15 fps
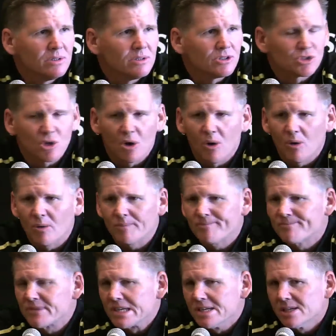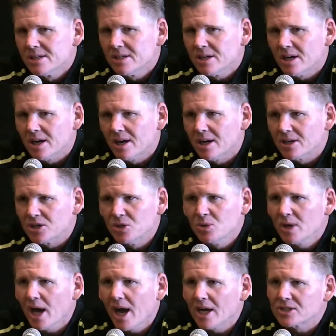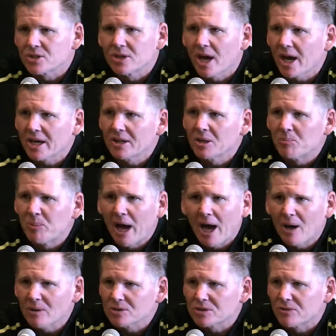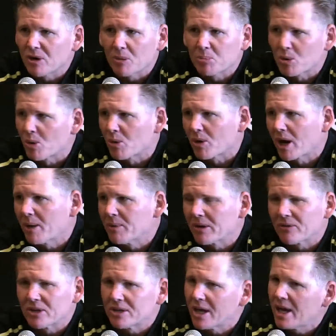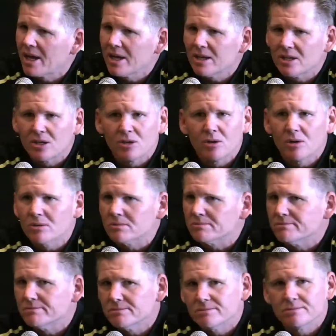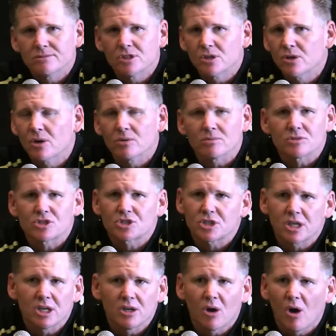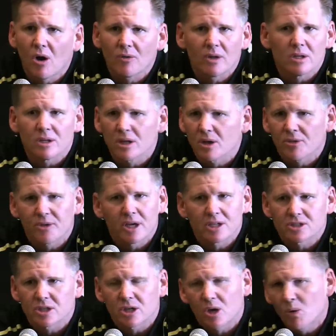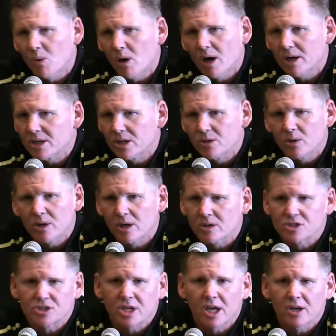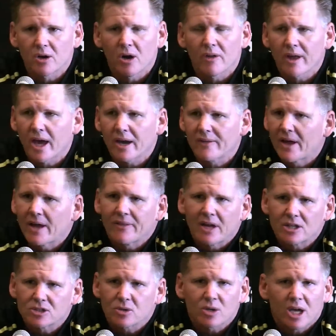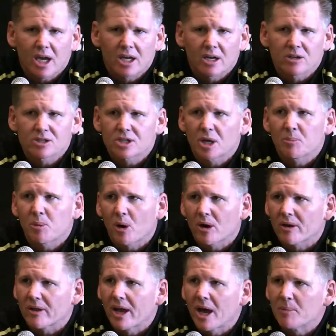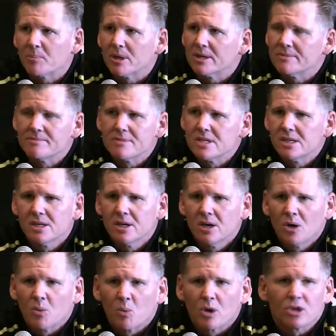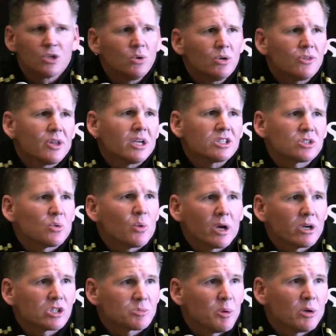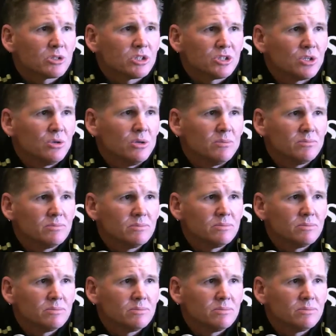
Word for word: So uh, you guys are not in the bowels of our program every day, and you don't you don't see all the little things that go on. You don't understand all that, and that that's okay, and understand part of that. But we're doing things the way you're supposed to do them.